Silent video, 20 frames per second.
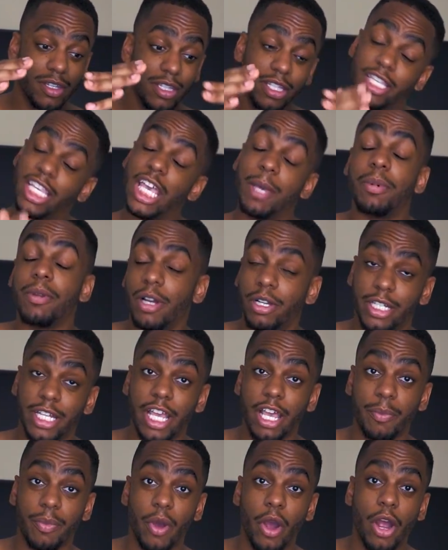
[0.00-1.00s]
keep it a day
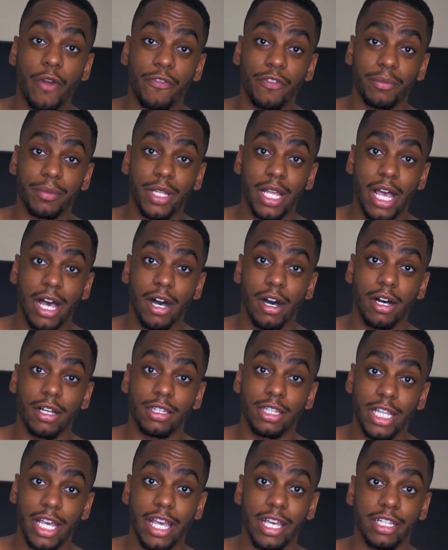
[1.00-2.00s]
apart from
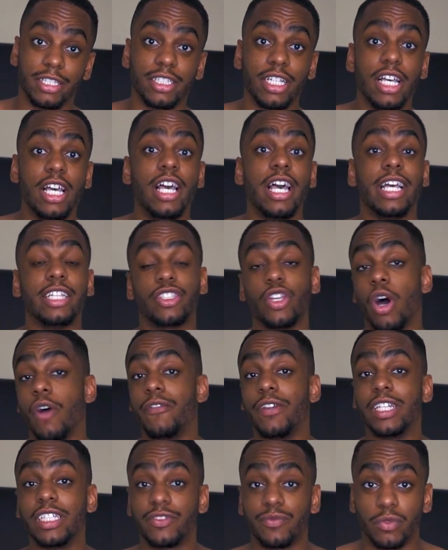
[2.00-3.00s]
legs. And so
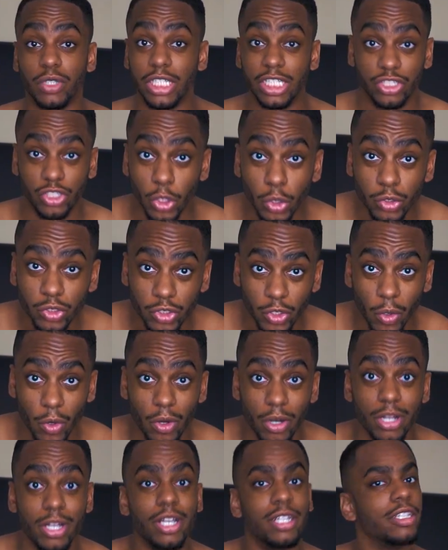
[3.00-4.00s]
if it's really too
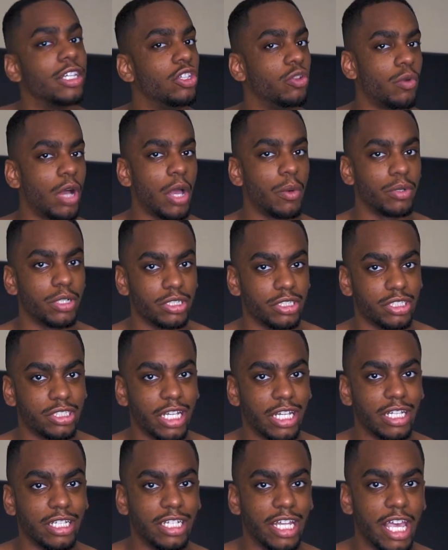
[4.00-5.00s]
sore, then you might want to just
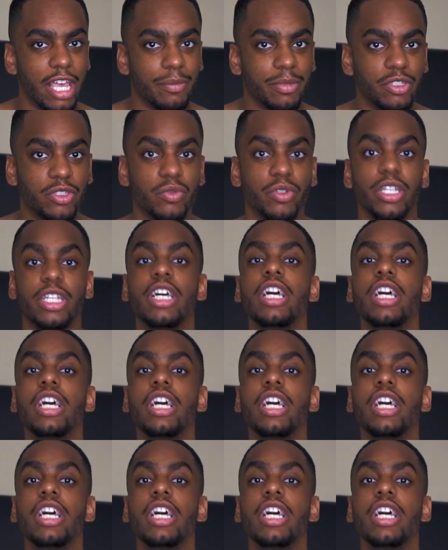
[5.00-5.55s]
take a day in between.